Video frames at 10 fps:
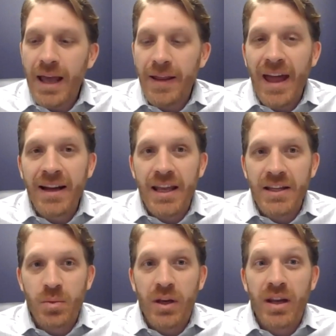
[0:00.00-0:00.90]
And in that
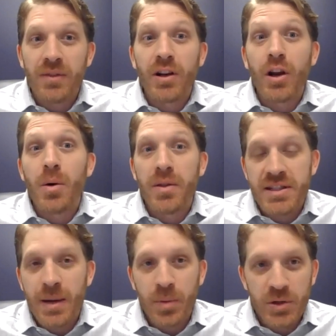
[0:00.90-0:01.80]
case, we could even lower the
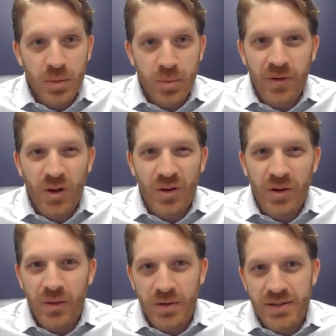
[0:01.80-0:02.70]
temperature a bit further.
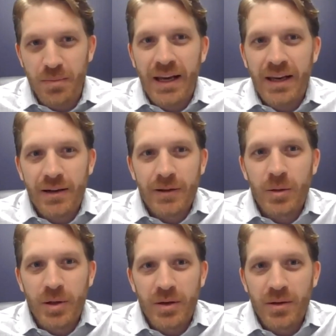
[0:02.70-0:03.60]
In other words, make it a
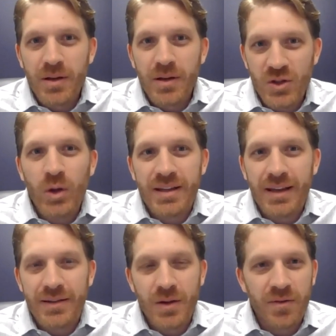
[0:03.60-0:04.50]
little bit
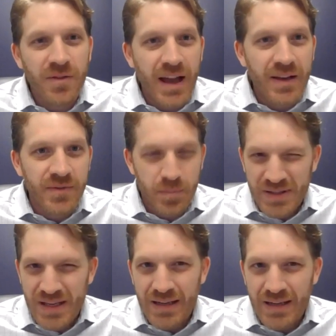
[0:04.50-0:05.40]
saltier, so 5%,
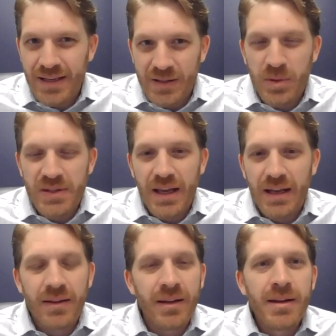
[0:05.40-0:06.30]

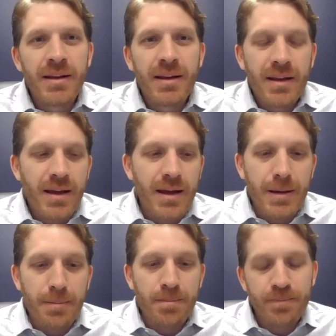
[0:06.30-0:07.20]
6%.
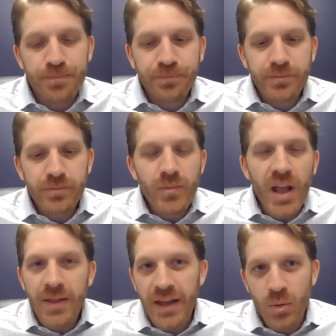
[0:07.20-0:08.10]
Um,
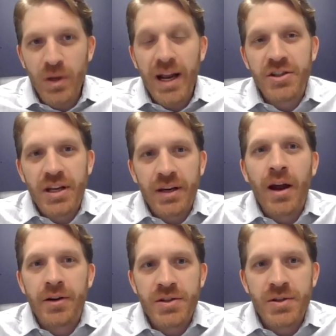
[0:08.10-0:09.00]
and then you would actually
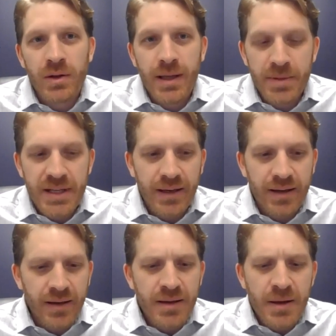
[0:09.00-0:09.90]
encourage salt uptake.